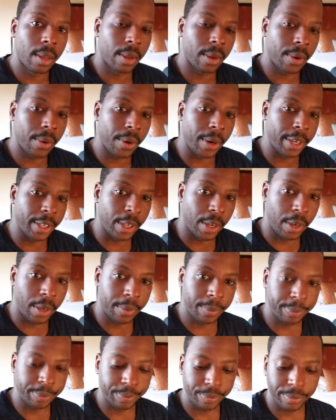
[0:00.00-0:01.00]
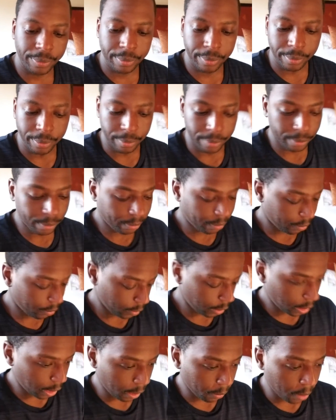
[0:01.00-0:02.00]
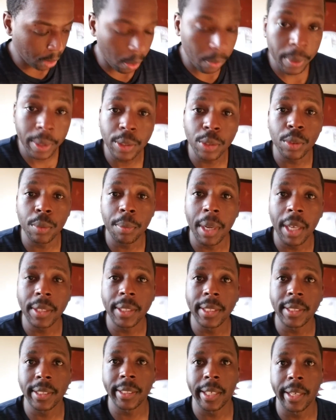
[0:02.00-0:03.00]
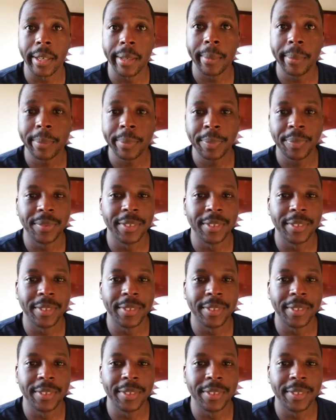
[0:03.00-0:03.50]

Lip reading: All right, y'all. Like we always do about this time,